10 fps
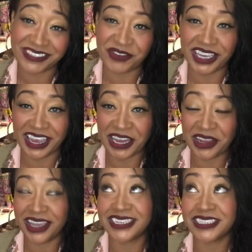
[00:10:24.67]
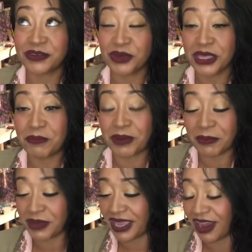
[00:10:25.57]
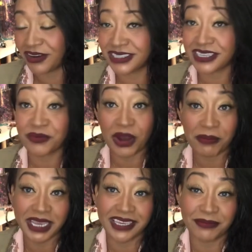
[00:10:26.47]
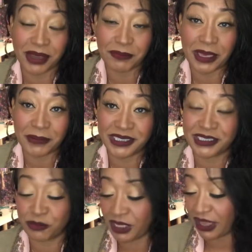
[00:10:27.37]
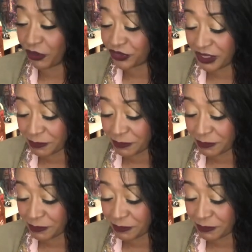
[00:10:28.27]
It, it kind of, it doesn't really bum me out because I want my, my babies to be healthy.